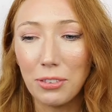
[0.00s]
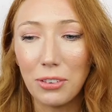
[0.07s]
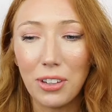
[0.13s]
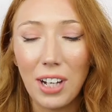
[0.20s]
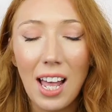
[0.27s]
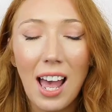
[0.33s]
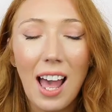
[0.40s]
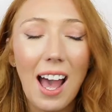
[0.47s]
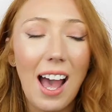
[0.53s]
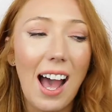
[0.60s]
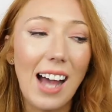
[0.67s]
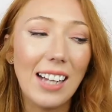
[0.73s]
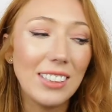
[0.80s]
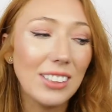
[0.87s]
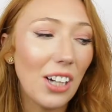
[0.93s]
before,
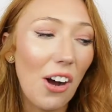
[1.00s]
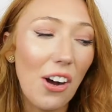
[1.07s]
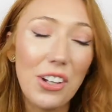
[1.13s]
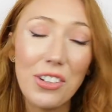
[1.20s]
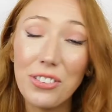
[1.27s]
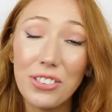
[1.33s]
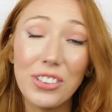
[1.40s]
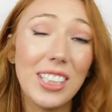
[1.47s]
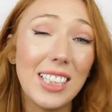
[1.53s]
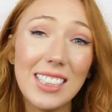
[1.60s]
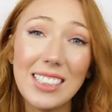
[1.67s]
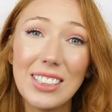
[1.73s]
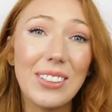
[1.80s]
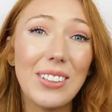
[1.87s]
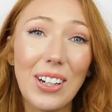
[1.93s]
and I
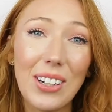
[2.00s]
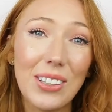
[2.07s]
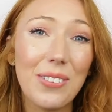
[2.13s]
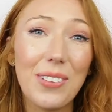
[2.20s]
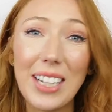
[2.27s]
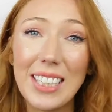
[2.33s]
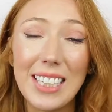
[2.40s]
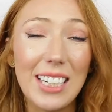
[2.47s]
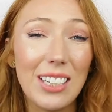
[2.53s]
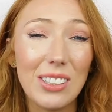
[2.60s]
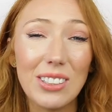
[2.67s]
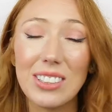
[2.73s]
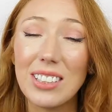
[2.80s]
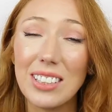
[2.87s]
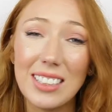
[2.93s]
really do like the way that it
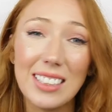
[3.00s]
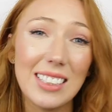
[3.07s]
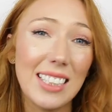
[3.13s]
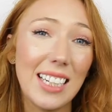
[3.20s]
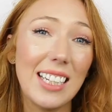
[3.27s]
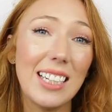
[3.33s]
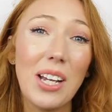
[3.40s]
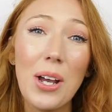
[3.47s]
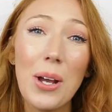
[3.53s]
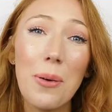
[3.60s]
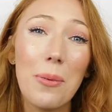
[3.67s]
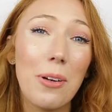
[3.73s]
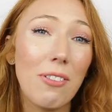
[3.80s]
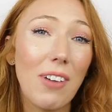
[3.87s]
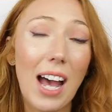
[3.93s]
looks on the skin
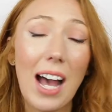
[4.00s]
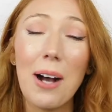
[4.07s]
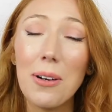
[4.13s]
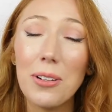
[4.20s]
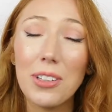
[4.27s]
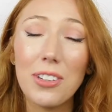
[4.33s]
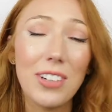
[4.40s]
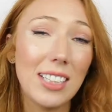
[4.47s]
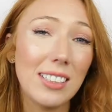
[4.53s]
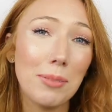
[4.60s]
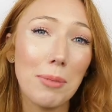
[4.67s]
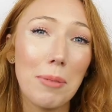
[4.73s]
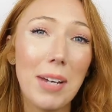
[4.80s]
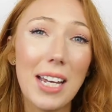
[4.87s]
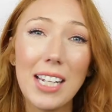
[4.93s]
without the rest
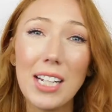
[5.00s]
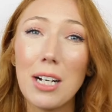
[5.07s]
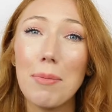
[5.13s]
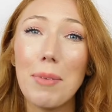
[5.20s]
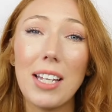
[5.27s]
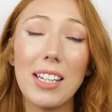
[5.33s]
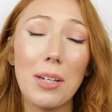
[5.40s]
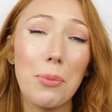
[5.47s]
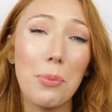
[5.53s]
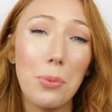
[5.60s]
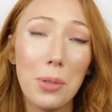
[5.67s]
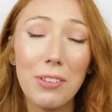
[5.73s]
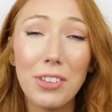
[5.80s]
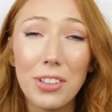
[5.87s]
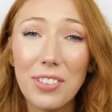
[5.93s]
of my makeup, and then
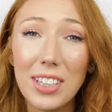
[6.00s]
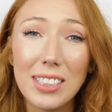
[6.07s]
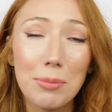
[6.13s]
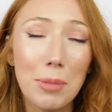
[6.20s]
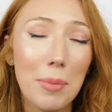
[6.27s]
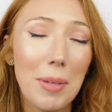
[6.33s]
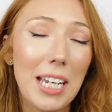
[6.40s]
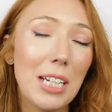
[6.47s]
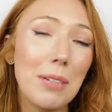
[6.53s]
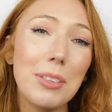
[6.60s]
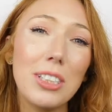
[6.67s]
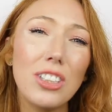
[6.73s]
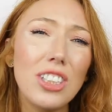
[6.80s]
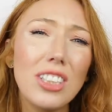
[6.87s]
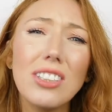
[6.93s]
with the rest of my makeup,
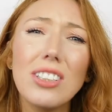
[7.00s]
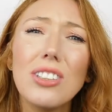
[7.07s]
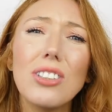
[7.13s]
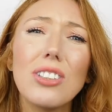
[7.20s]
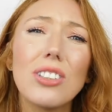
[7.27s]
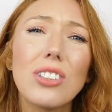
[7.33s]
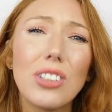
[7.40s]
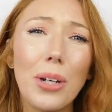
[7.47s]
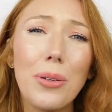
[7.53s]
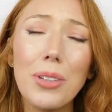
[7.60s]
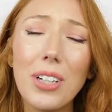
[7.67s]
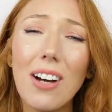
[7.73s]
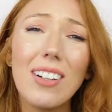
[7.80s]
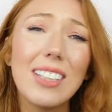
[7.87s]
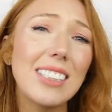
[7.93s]
it just looks so
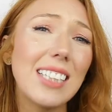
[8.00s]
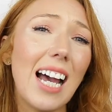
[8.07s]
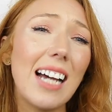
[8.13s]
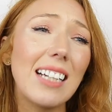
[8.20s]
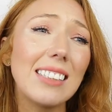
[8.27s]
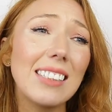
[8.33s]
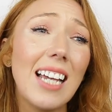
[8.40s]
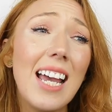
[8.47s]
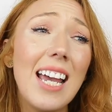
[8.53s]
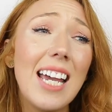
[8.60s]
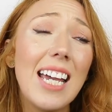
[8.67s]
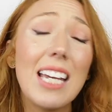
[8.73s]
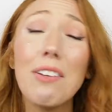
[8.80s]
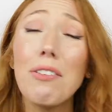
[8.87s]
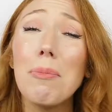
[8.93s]
nice. And
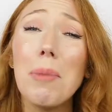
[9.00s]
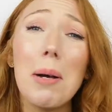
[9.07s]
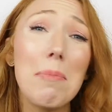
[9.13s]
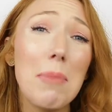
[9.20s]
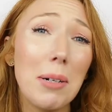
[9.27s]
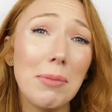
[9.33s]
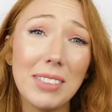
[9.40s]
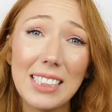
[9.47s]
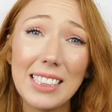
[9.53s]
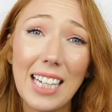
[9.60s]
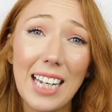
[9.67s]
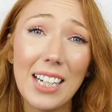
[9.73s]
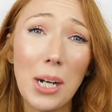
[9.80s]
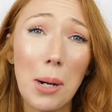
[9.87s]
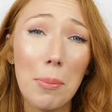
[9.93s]
even my mum
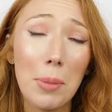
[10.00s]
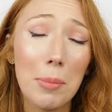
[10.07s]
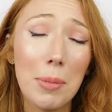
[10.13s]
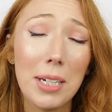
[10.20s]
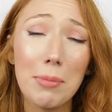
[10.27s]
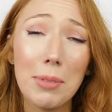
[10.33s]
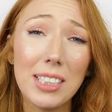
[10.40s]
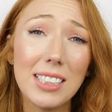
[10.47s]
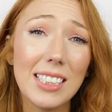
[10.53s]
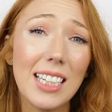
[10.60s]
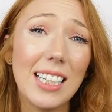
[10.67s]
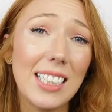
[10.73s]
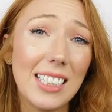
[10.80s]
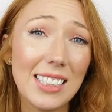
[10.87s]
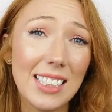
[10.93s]
today complimented my
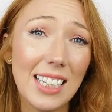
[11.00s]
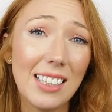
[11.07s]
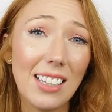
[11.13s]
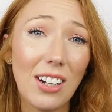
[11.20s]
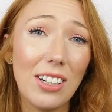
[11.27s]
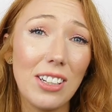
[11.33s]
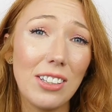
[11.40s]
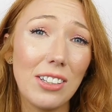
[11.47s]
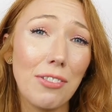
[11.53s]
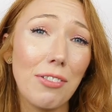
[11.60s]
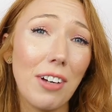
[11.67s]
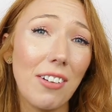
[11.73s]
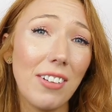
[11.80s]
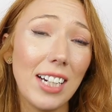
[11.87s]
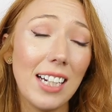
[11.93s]
skin and said that I look
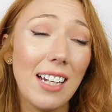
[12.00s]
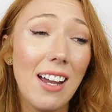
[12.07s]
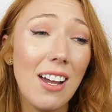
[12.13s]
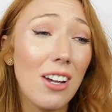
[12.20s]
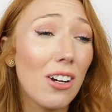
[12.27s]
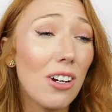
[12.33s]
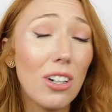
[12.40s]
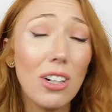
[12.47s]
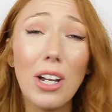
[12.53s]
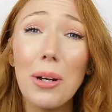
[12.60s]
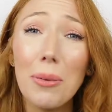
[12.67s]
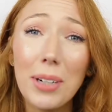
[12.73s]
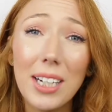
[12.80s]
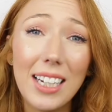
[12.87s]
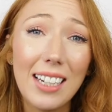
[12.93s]
very
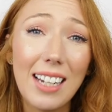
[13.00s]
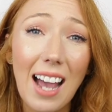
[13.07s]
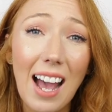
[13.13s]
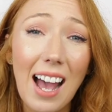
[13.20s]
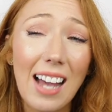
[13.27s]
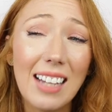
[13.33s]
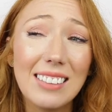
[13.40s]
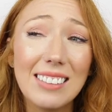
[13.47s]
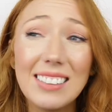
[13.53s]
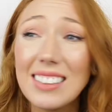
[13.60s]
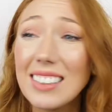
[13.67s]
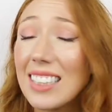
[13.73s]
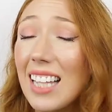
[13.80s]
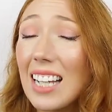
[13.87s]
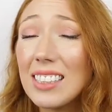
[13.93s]
glowy,
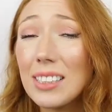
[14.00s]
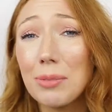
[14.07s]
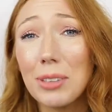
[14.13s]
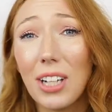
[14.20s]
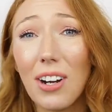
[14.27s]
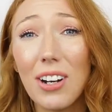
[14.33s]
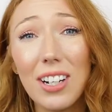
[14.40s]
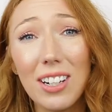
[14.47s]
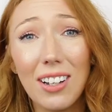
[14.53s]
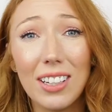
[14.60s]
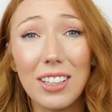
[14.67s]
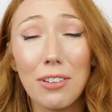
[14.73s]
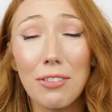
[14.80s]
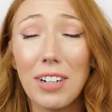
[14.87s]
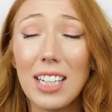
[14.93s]
and that's something that I
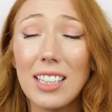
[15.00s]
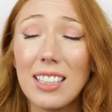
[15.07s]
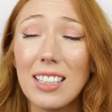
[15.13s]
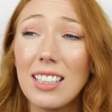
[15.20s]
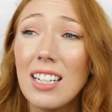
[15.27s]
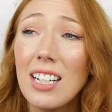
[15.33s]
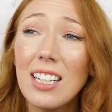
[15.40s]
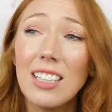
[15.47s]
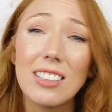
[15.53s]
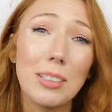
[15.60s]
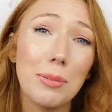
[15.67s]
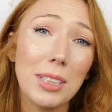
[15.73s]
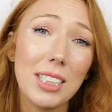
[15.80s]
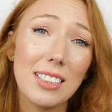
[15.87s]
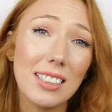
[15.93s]
like, the fact that
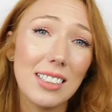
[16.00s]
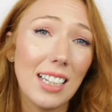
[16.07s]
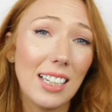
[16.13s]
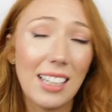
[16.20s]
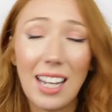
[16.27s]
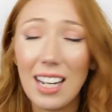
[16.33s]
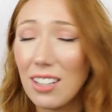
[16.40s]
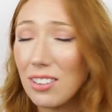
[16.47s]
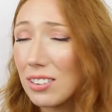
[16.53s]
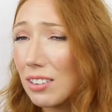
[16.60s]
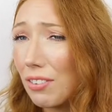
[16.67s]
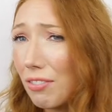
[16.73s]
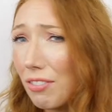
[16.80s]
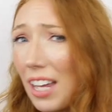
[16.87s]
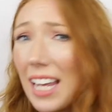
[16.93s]
someone hasn't said that it
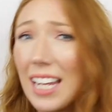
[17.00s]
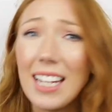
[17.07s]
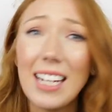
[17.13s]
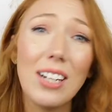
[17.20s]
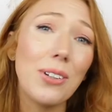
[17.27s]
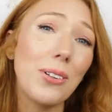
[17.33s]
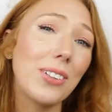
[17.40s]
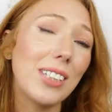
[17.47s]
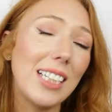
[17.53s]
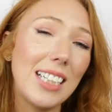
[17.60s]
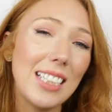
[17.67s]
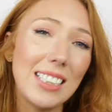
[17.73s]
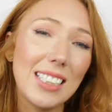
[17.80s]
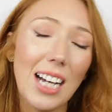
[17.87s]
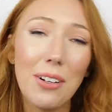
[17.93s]
looks fake or that you
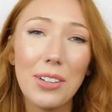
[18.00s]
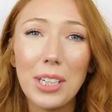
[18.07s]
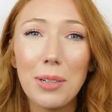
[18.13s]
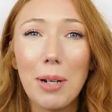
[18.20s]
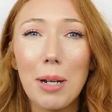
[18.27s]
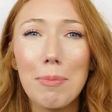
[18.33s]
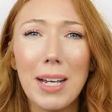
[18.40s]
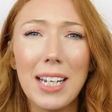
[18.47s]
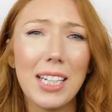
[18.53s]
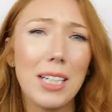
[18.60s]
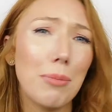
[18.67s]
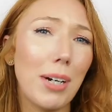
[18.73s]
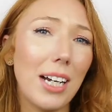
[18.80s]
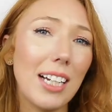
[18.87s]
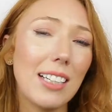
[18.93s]
can tell that you're wearing
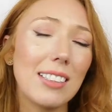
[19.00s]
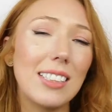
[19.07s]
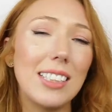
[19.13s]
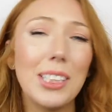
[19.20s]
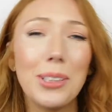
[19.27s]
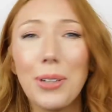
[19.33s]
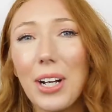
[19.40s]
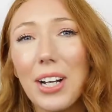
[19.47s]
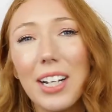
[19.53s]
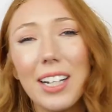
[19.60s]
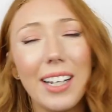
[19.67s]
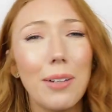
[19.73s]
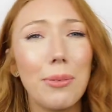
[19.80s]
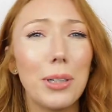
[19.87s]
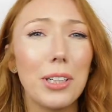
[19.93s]
makeup. I asked Neil
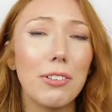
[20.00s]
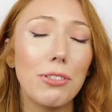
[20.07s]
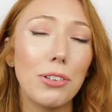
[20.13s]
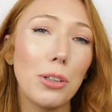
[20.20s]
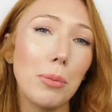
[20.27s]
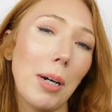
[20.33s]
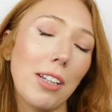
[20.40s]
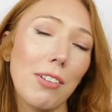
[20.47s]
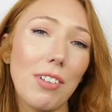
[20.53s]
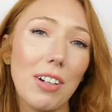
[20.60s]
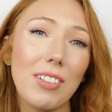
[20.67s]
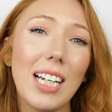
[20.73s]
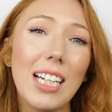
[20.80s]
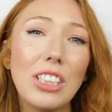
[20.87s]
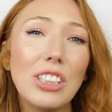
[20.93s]
earlier what he thought about the
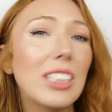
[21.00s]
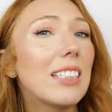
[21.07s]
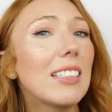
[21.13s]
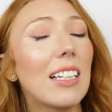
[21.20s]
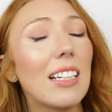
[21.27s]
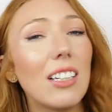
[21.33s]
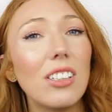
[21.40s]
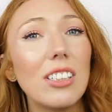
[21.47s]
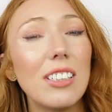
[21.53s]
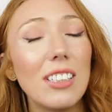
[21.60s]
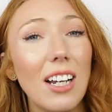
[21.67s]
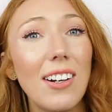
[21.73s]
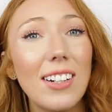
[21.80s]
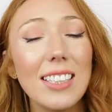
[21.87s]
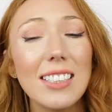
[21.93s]
foundation, he said it looked
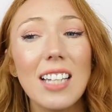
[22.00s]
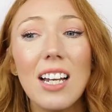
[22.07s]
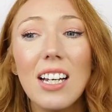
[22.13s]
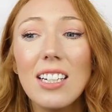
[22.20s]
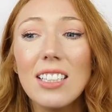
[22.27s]
nice.